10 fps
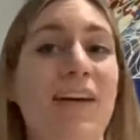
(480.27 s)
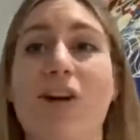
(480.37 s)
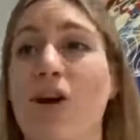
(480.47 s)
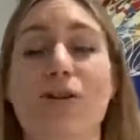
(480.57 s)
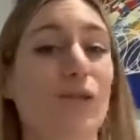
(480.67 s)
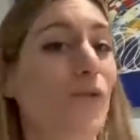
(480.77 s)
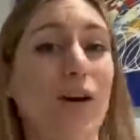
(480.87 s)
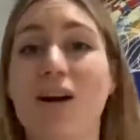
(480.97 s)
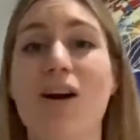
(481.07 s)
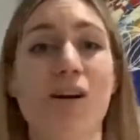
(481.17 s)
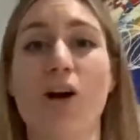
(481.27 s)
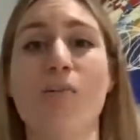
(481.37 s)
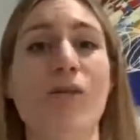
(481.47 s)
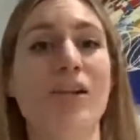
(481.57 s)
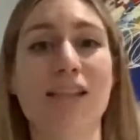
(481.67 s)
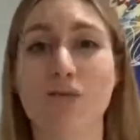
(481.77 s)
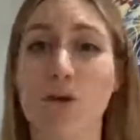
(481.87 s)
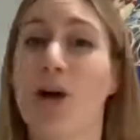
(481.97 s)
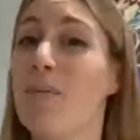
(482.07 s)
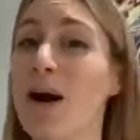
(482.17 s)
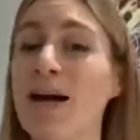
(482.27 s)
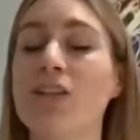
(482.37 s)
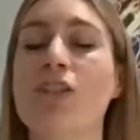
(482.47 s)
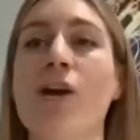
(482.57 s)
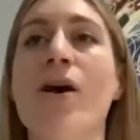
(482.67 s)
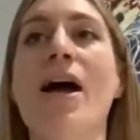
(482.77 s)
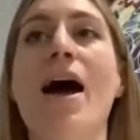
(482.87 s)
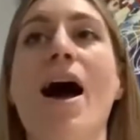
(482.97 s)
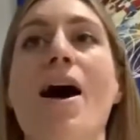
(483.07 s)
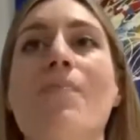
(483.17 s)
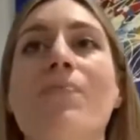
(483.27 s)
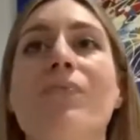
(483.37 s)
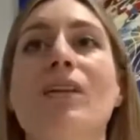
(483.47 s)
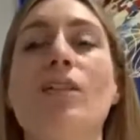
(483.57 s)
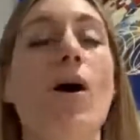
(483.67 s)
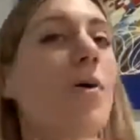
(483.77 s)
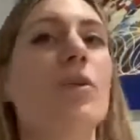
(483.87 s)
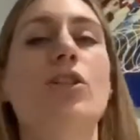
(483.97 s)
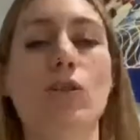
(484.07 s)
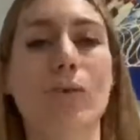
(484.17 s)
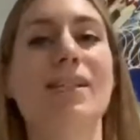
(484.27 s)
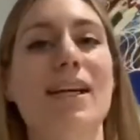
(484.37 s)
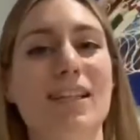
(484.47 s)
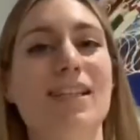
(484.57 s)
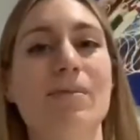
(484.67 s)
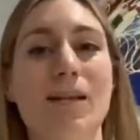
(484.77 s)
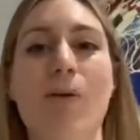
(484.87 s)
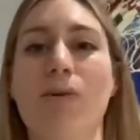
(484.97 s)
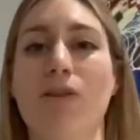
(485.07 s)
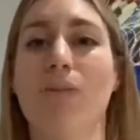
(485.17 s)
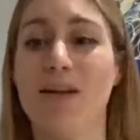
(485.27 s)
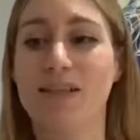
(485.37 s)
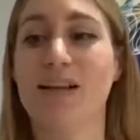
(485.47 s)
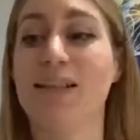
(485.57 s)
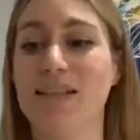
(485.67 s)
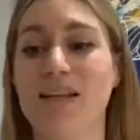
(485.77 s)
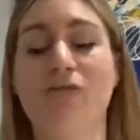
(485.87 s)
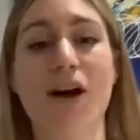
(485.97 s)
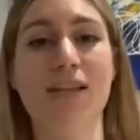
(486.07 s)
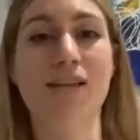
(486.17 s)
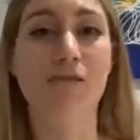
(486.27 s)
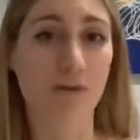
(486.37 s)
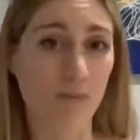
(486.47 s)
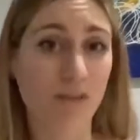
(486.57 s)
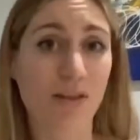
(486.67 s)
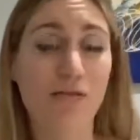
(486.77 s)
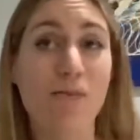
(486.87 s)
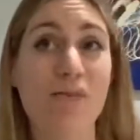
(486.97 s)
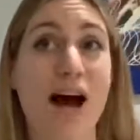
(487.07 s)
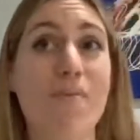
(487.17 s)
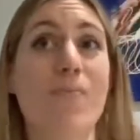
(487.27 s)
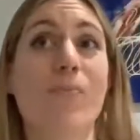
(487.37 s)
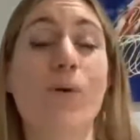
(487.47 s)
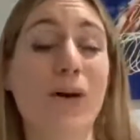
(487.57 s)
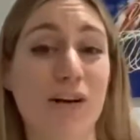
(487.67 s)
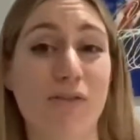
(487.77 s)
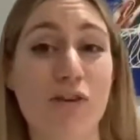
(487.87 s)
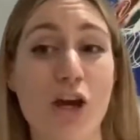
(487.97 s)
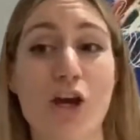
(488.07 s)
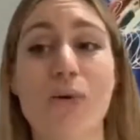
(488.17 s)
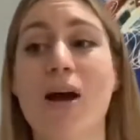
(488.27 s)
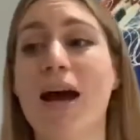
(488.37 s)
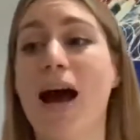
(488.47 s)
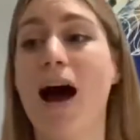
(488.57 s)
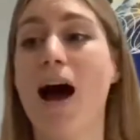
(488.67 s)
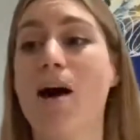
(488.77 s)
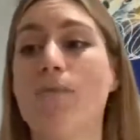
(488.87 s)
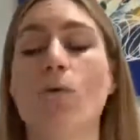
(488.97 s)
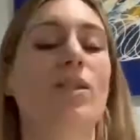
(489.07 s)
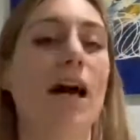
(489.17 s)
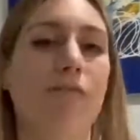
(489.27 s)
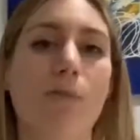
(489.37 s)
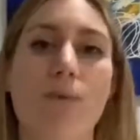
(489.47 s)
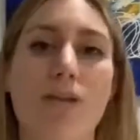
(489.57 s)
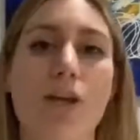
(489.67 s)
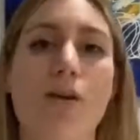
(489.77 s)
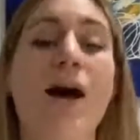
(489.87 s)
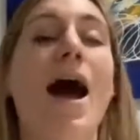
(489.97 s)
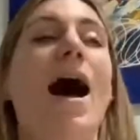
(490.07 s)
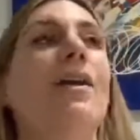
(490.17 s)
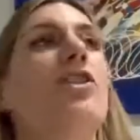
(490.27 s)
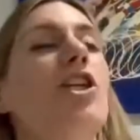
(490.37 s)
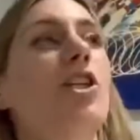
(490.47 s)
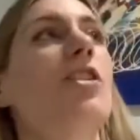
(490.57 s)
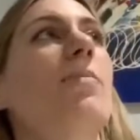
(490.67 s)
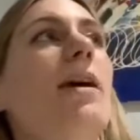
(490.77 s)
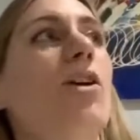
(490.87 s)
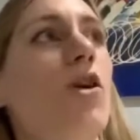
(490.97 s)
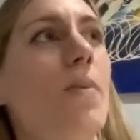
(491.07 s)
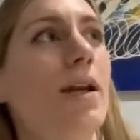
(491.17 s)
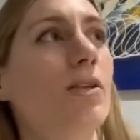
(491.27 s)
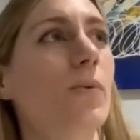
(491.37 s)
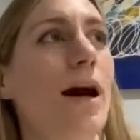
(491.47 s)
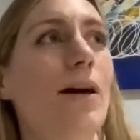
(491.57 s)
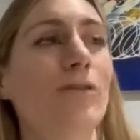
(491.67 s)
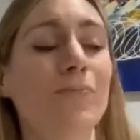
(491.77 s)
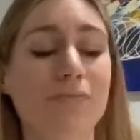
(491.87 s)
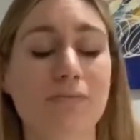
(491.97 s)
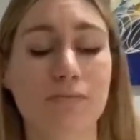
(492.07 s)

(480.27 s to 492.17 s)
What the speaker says: and the owners have gone, I can't cope with this, they've got to go back. So so I would just always say to sleep down with them is the advice from that point of view, or to have them with you. And just to make a comment as well,